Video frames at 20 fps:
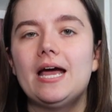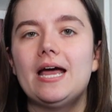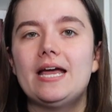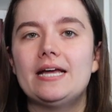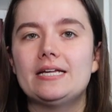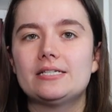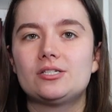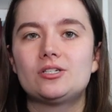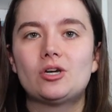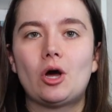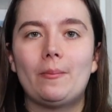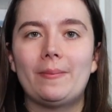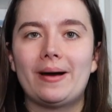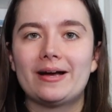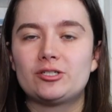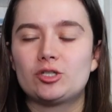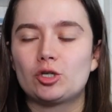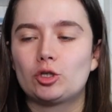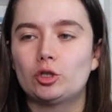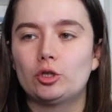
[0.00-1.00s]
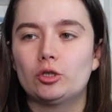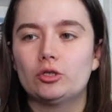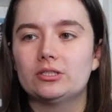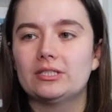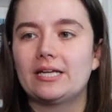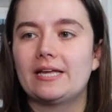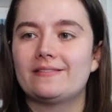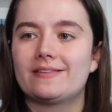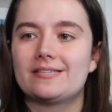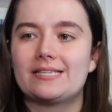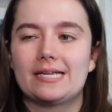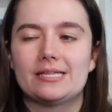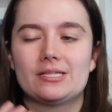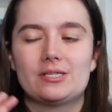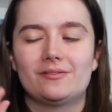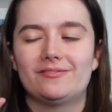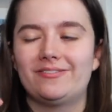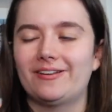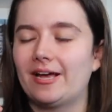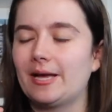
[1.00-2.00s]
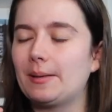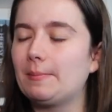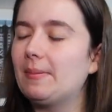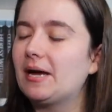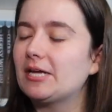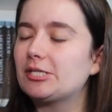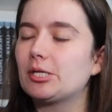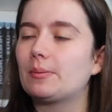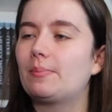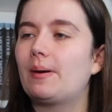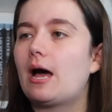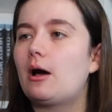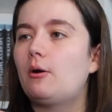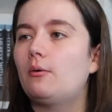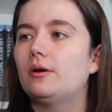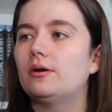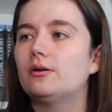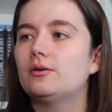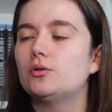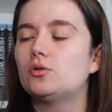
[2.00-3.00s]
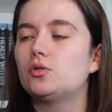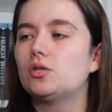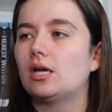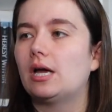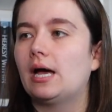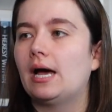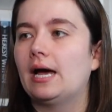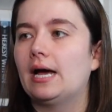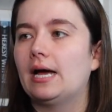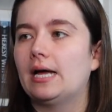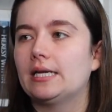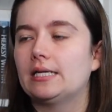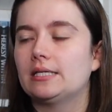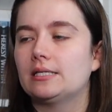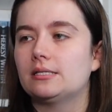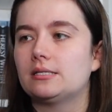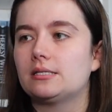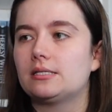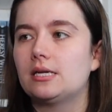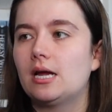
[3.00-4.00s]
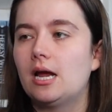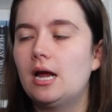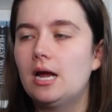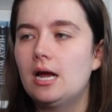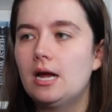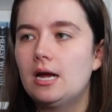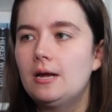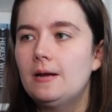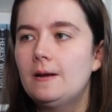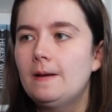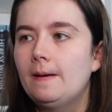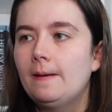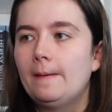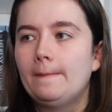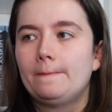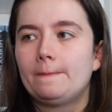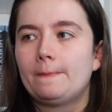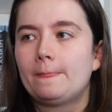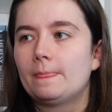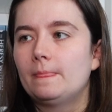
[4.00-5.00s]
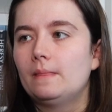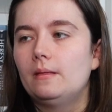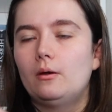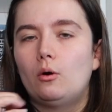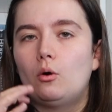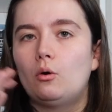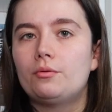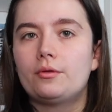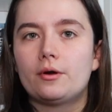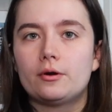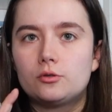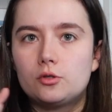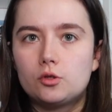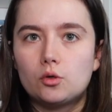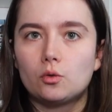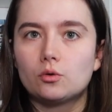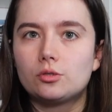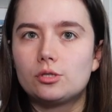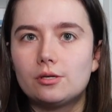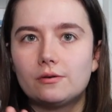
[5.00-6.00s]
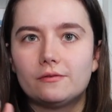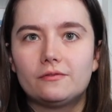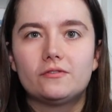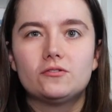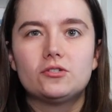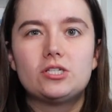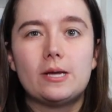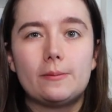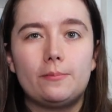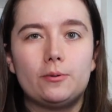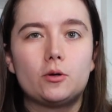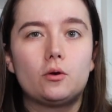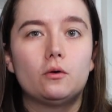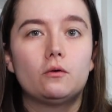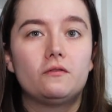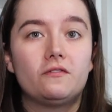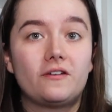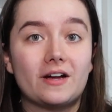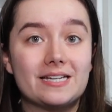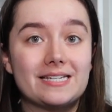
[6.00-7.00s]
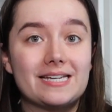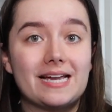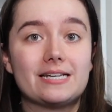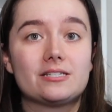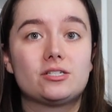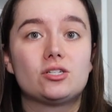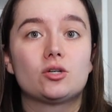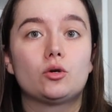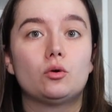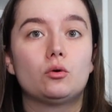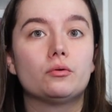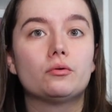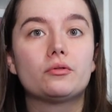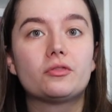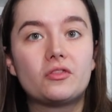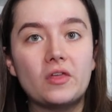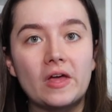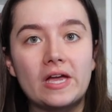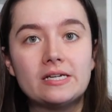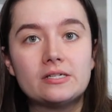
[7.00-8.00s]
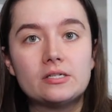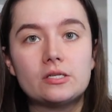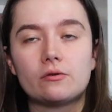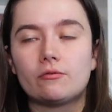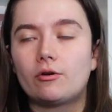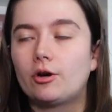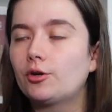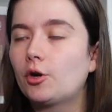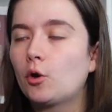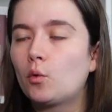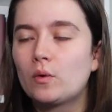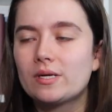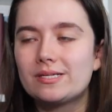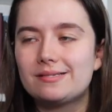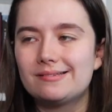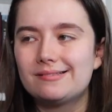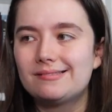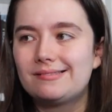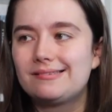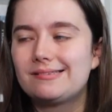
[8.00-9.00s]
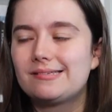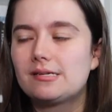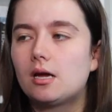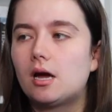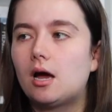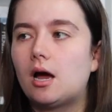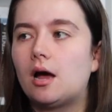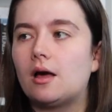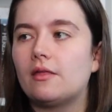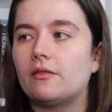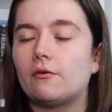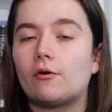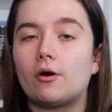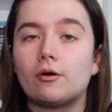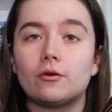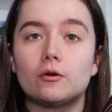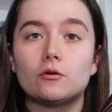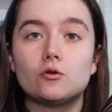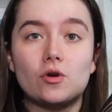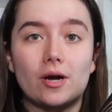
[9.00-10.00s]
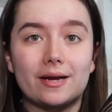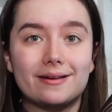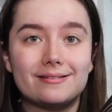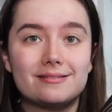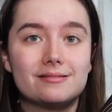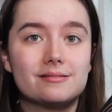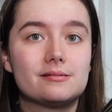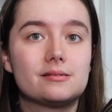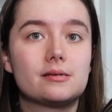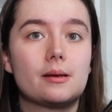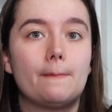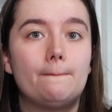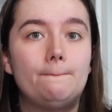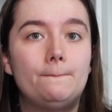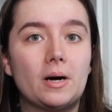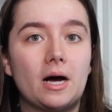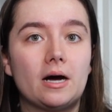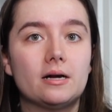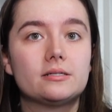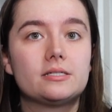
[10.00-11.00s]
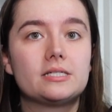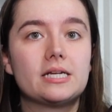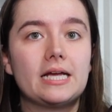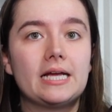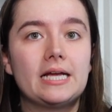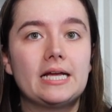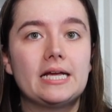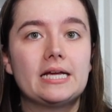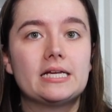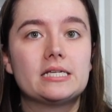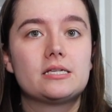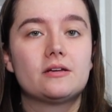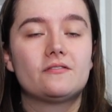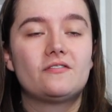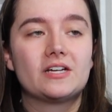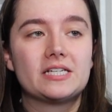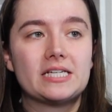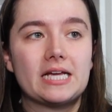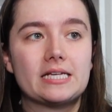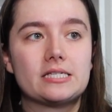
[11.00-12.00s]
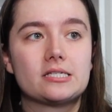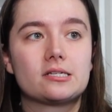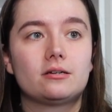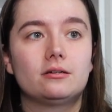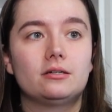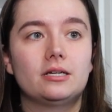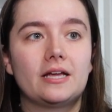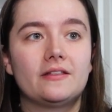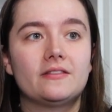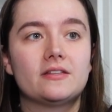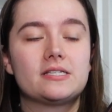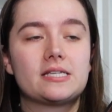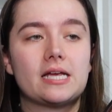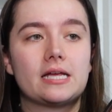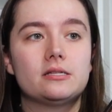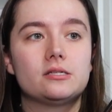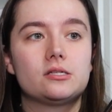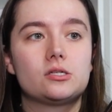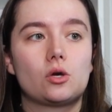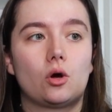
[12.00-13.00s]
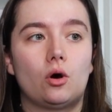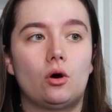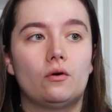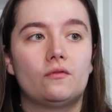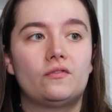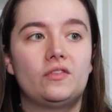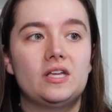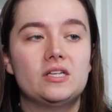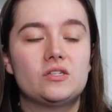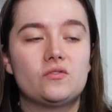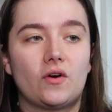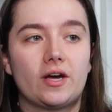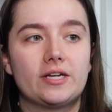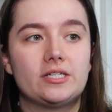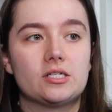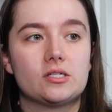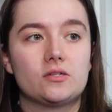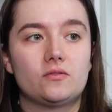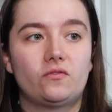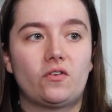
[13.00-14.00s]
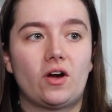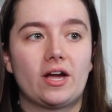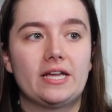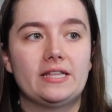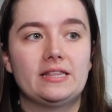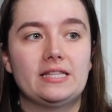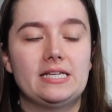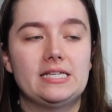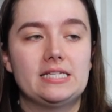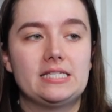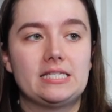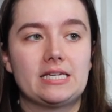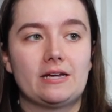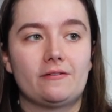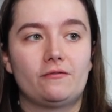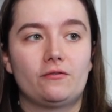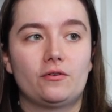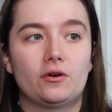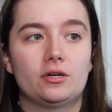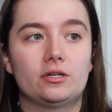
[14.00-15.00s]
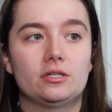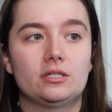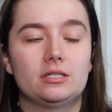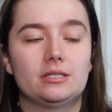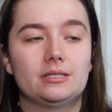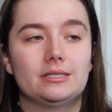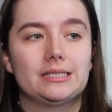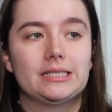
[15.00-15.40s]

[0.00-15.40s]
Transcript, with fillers: It's not magical in the sense of like magic powers and all those sorts of typical fantastical things. There are no wizards, uh, there are no dragons, but it is fantastical in the sense of these fighters fighting these different